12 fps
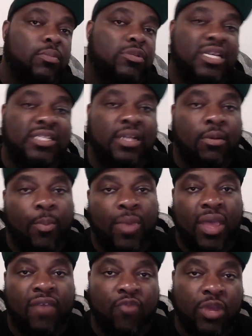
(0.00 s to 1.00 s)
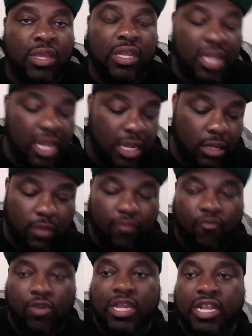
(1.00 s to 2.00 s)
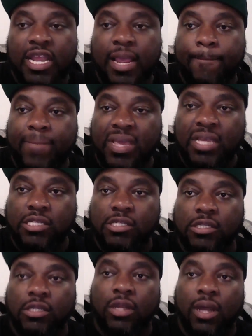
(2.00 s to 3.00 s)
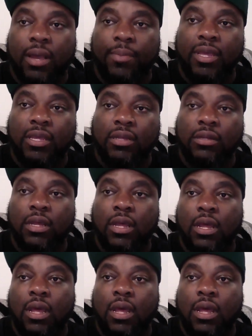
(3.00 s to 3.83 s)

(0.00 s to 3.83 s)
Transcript: Shouts out to my man Freaky Neat Beats. You know what I mean?